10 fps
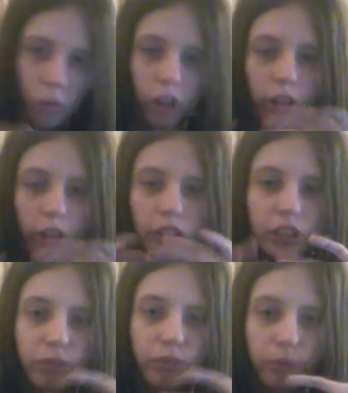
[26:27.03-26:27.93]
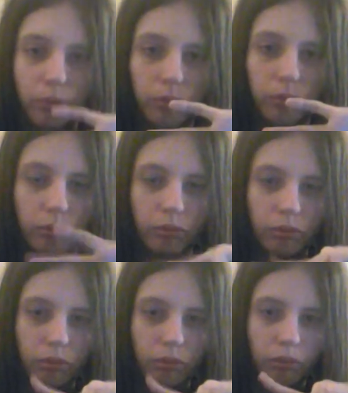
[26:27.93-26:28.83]
okay, so
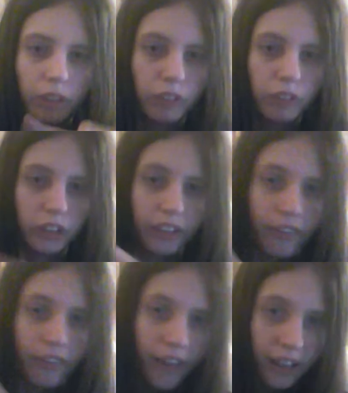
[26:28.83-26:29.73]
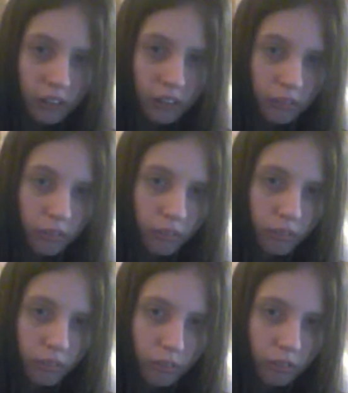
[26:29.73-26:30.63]
if you did that
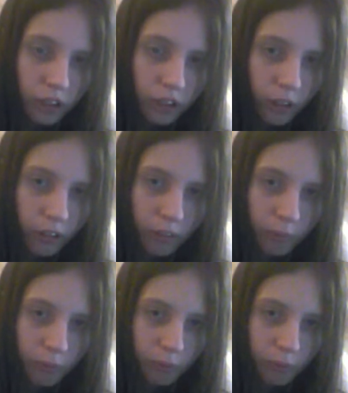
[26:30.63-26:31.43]
star.